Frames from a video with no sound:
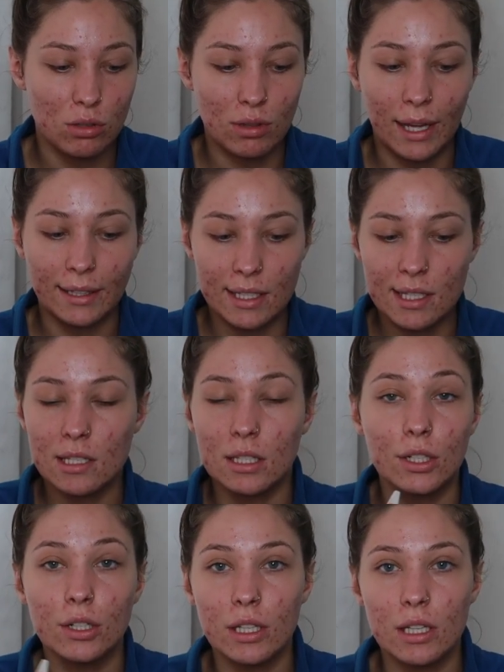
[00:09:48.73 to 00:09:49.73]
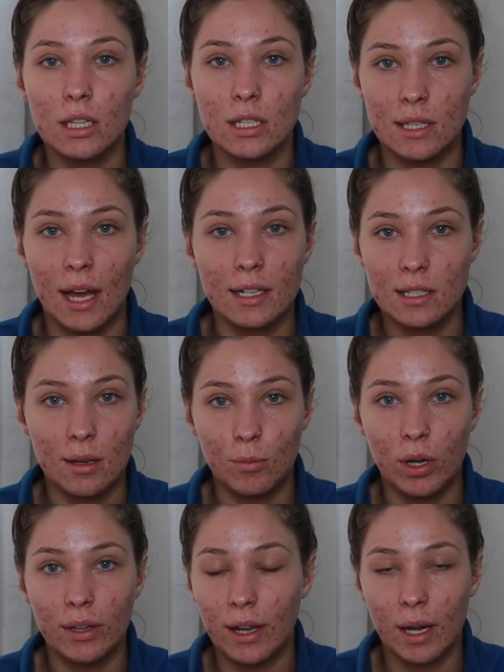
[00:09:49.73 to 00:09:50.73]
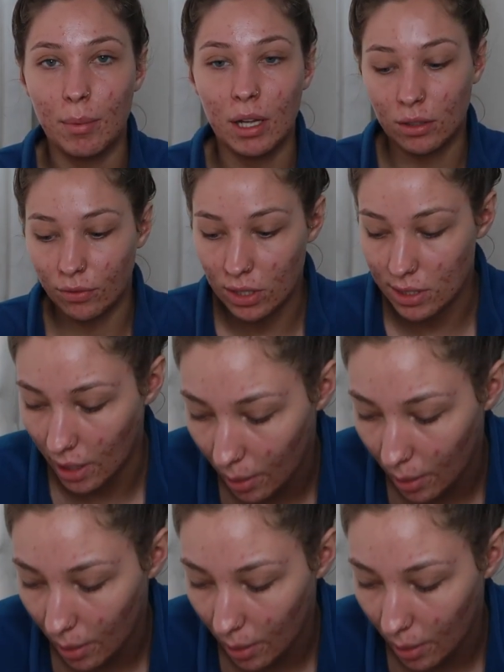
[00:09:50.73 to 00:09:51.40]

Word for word: So like this is literally the exact same one that I bought the first